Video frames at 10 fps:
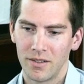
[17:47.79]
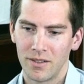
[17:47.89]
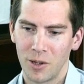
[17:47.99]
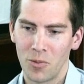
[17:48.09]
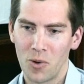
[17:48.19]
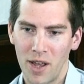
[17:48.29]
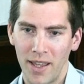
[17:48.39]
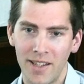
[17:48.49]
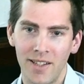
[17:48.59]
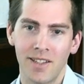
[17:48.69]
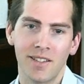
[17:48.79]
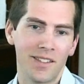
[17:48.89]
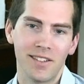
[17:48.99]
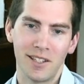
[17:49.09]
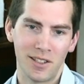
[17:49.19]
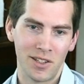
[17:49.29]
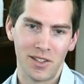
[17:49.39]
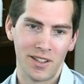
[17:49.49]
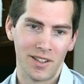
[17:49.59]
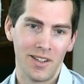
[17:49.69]
you know, why that is that there's
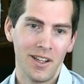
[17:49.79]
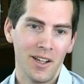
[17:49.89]
just a